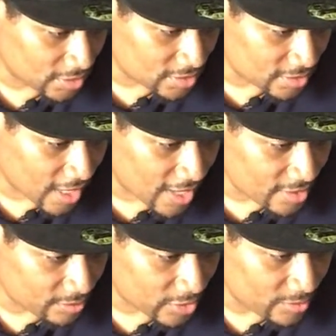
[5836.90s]
Is the guy
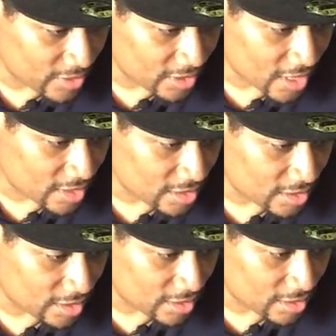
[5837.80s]
that I'm
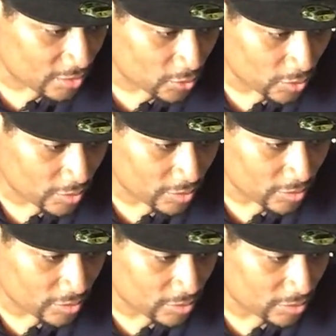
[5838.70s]
communicating
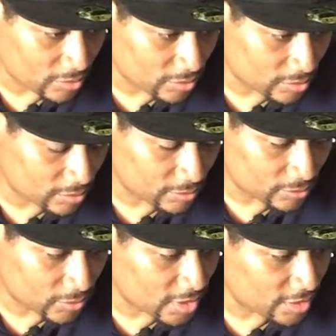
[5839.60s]

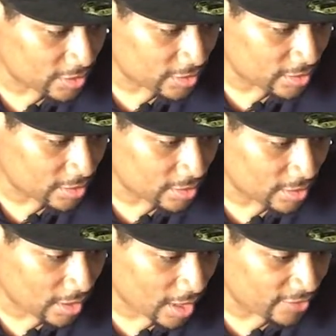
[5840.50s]
with
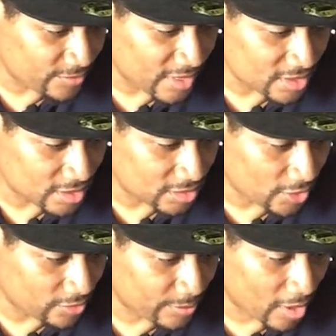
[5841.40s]
have me in a
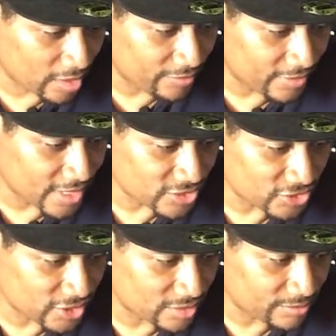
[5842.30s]
third party
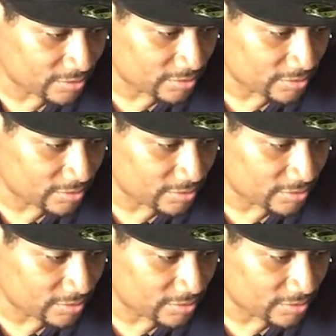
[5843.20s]
relationship?